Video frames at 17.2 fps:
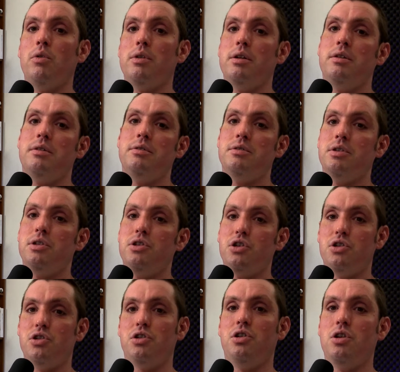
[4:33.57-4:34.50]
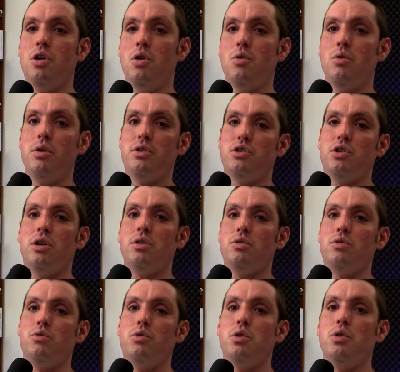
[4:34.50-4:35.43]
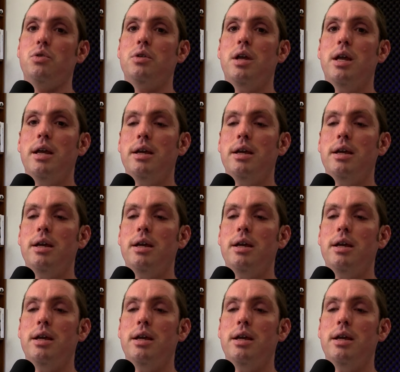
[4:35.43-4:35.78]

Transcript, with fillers: than to just go this other route.